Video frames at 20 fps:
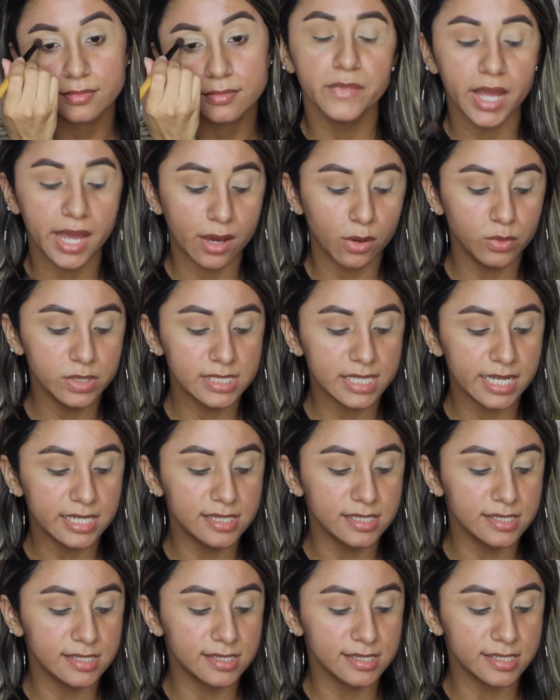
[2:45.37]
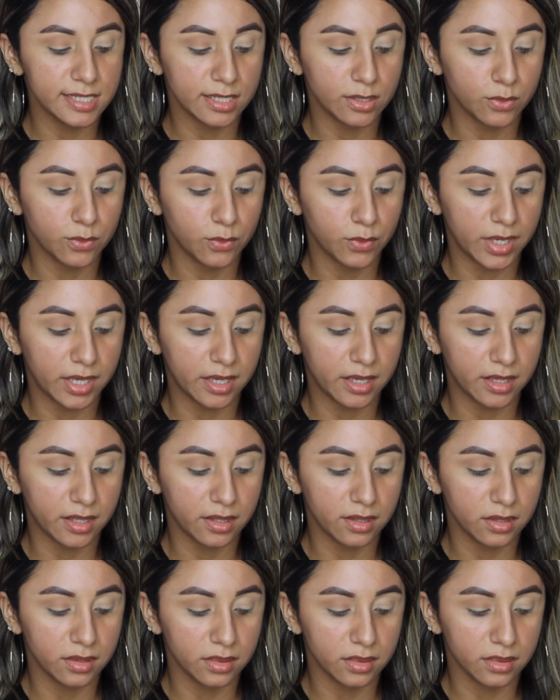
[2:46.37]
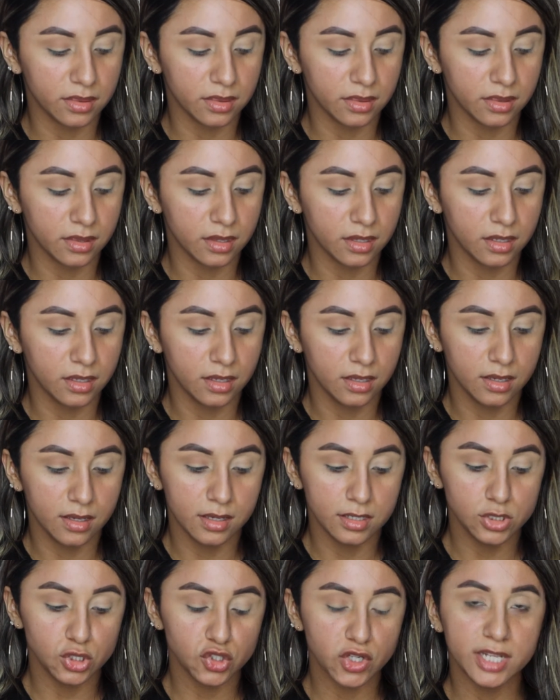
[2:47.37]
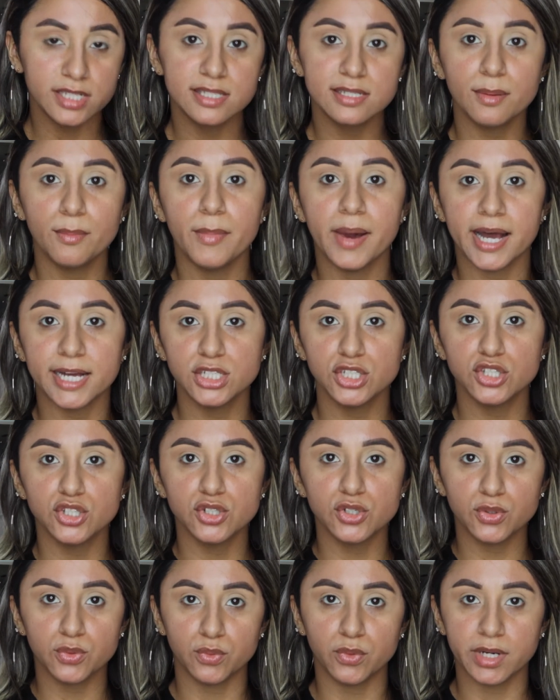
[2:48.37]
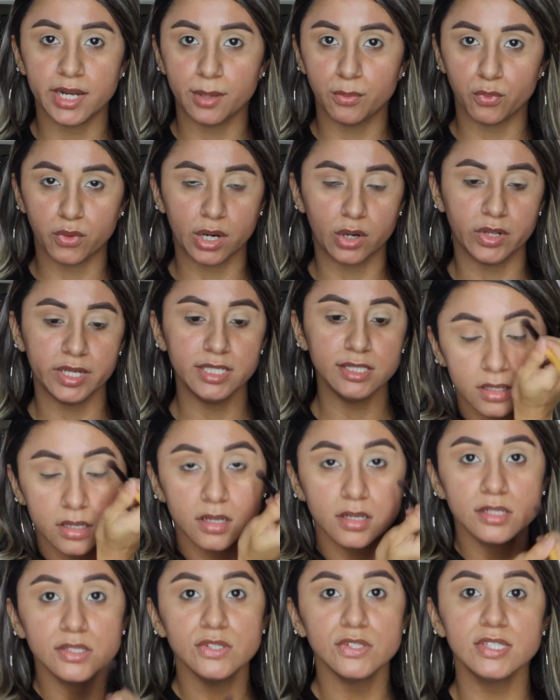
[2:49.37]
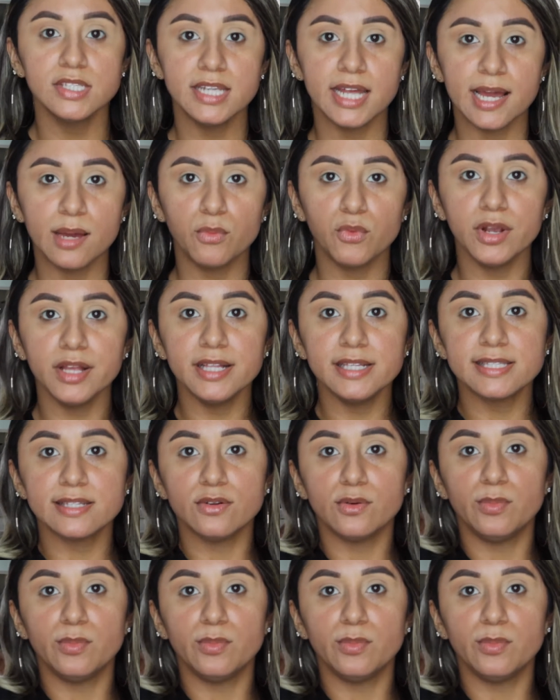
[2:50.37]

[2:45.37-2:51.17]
I always like to stick with trying to match to what I'm wearing. So today I'm wearing this little